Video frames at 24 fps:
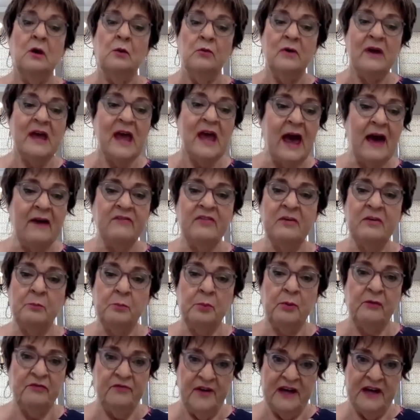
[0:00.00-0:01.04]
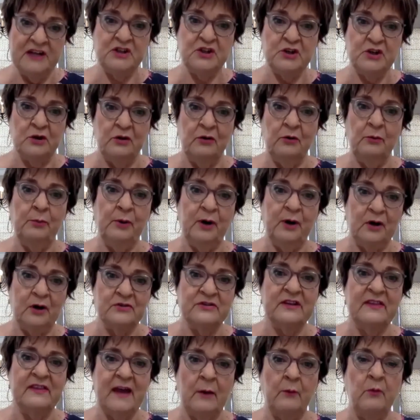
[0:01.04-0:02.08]
We have the professional
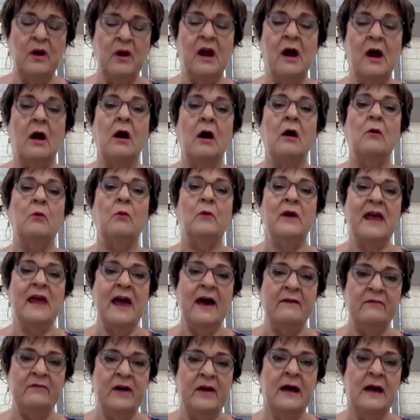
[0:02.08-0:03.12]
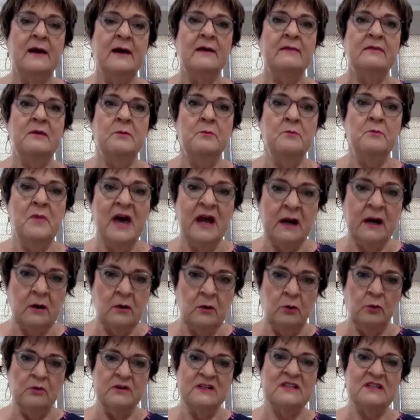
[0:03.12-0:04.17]
person that we are. We have the
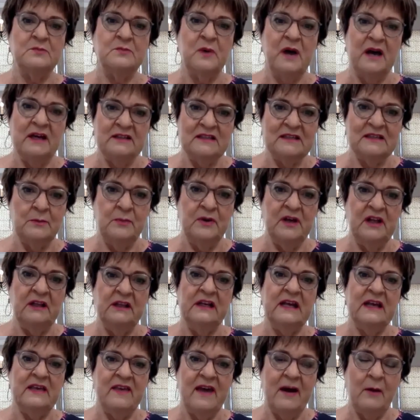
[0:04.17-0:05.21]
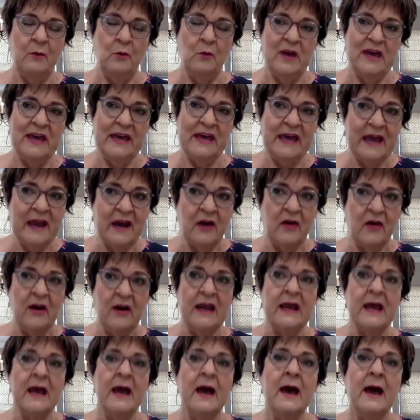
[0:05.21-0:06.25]
medical responsibility that we
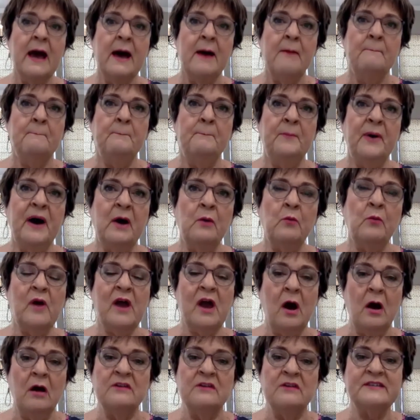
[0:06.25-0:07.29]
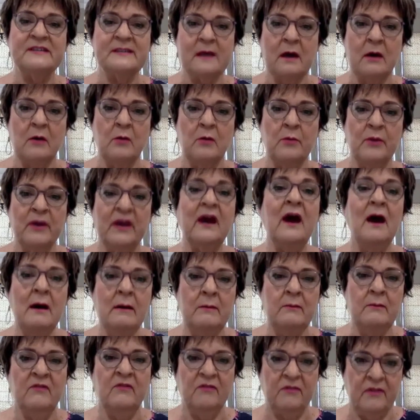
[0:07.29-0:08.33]
carry, but we also
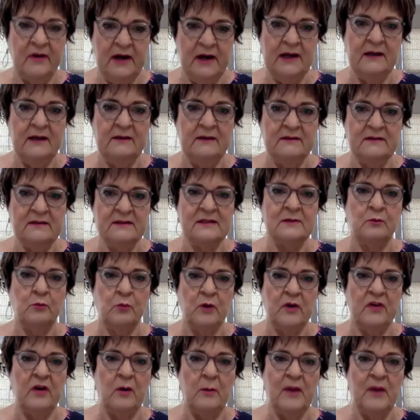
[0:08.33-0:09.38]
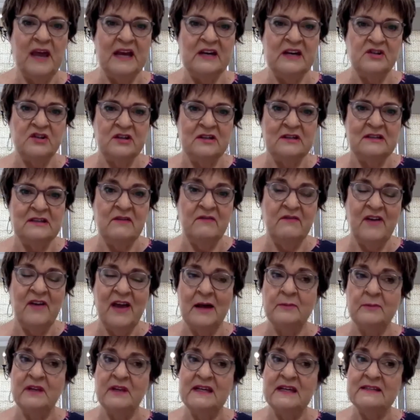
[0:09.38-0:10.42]
become friends with our patients and
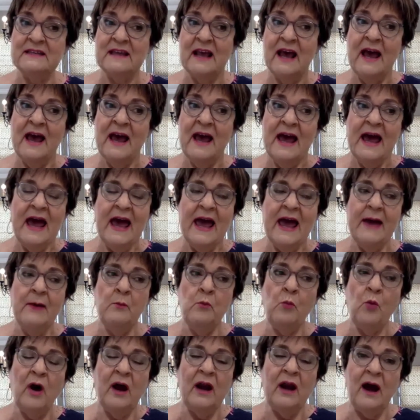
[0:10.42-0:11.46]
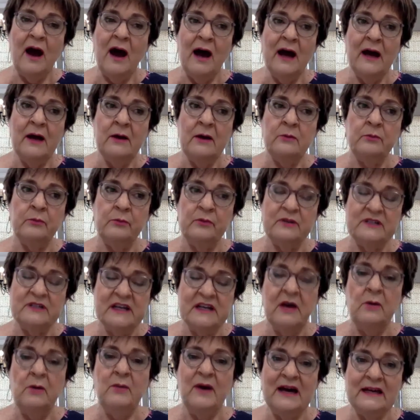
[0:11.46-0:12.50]
families. And what I would
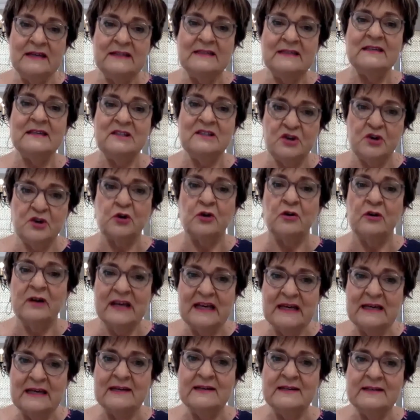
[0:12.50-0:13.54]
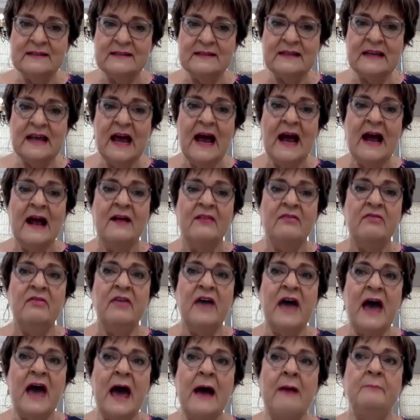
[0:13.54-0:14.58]
tell my sister is
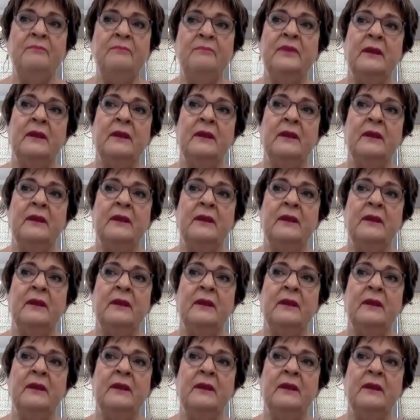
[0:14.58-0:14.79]
that